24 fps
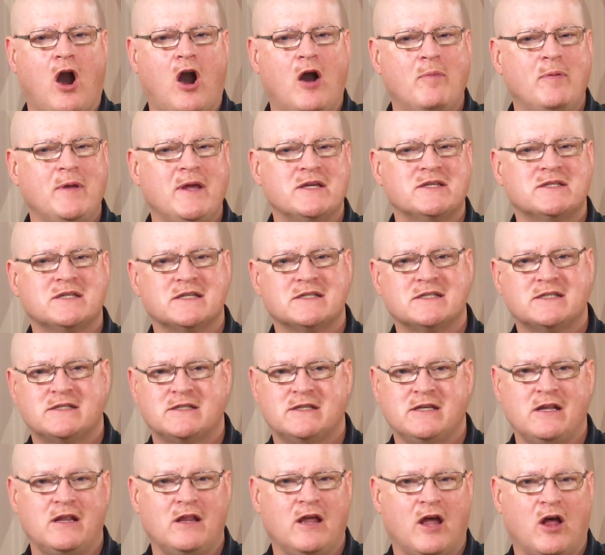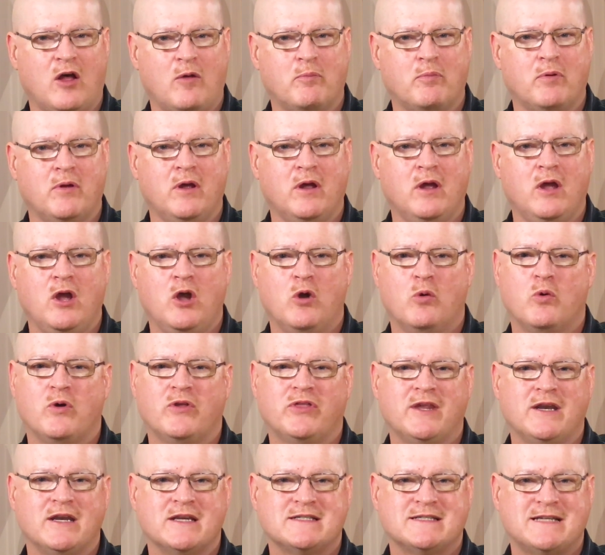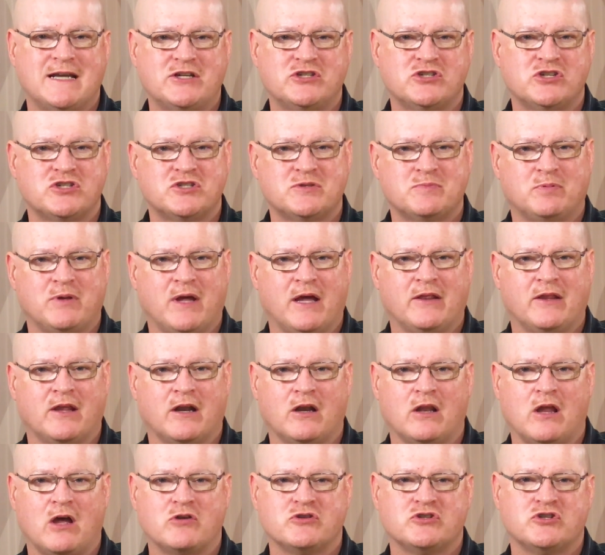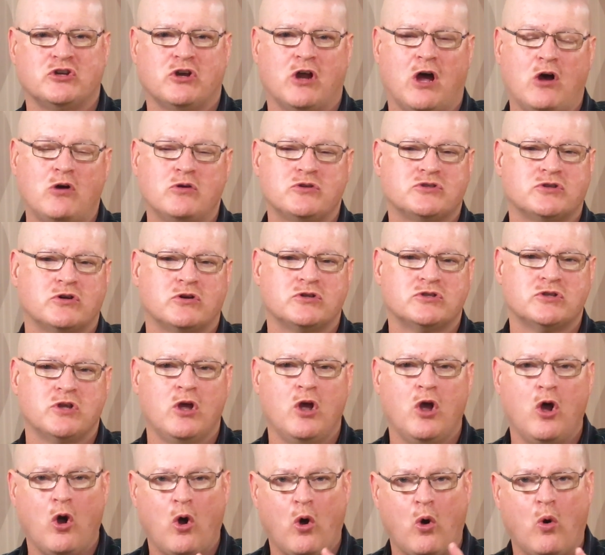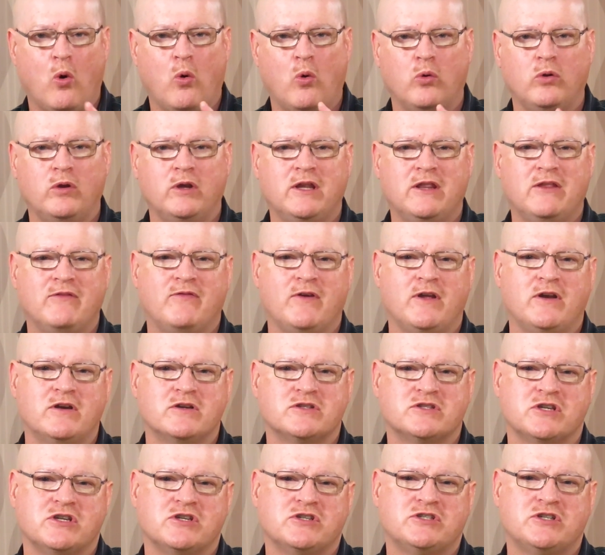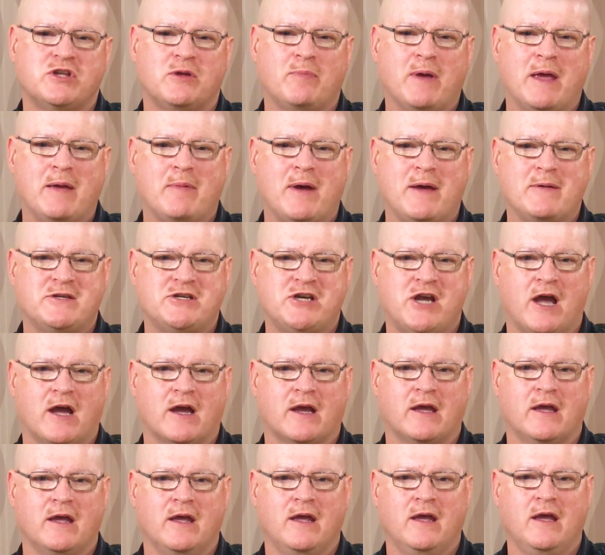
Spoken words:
RPS can still help with an essentials plan that allows you to outsource only the vendors that you still pay by check.